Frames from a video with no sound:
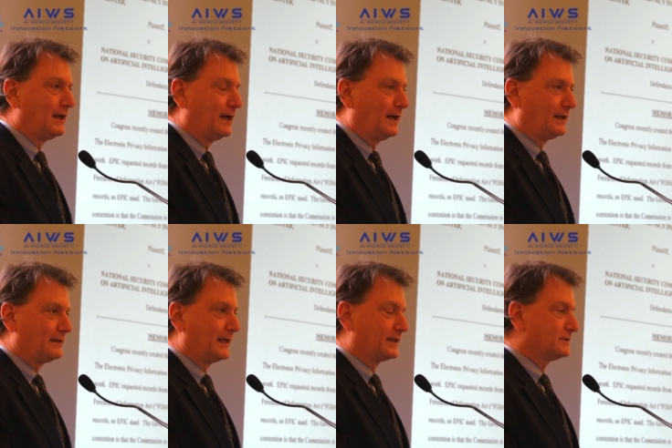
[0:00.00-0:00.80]
uh,
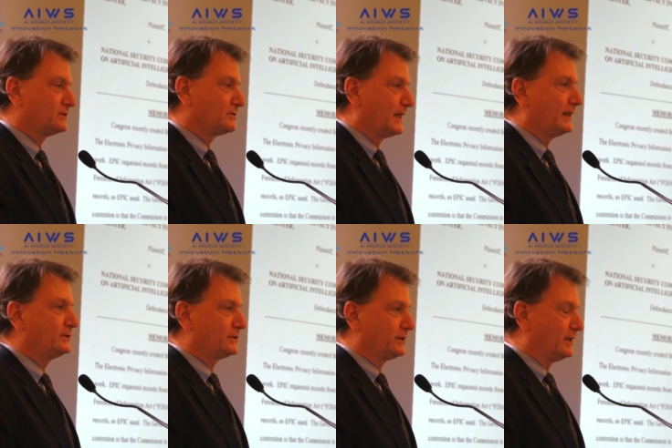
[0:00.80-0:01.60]
like a
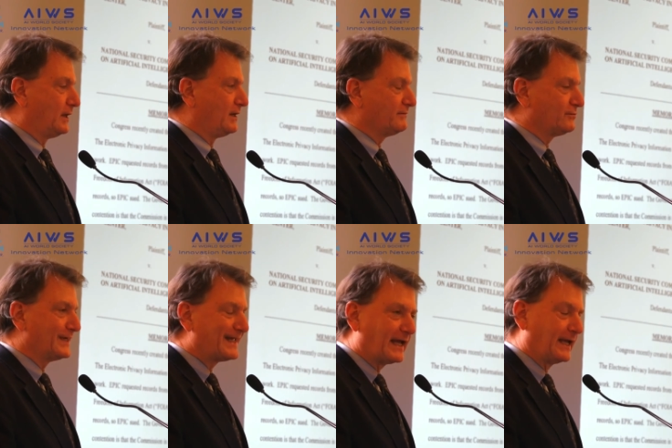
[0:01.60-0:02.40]
stranger
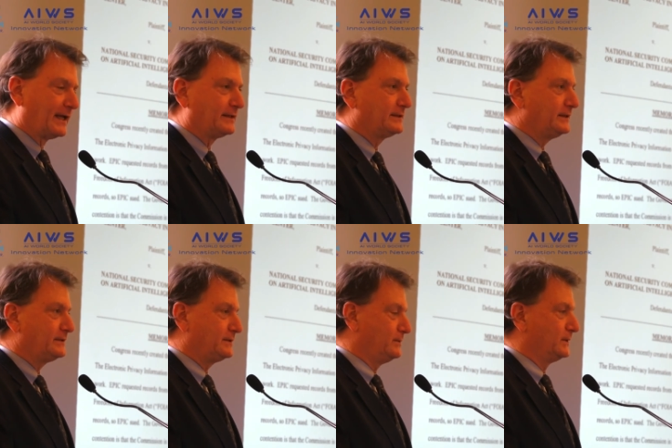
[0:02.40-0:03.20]
offering candy
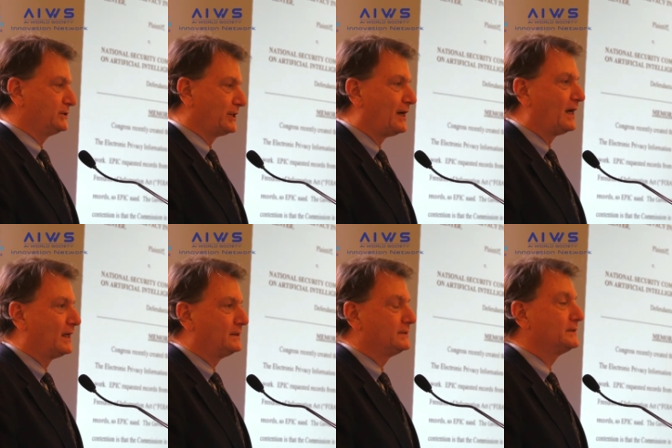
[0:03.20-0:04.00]
to a
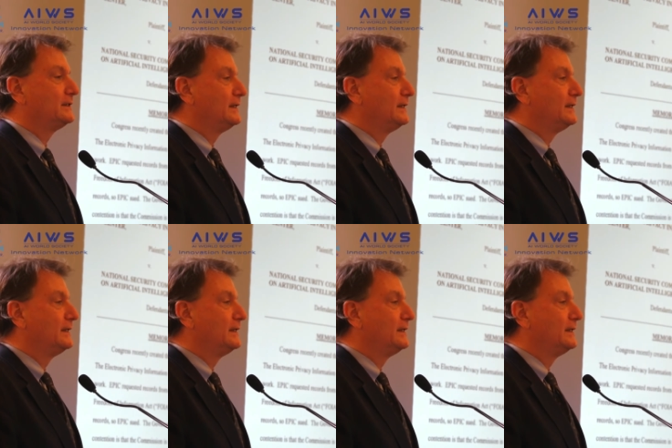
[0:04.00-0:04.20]
child,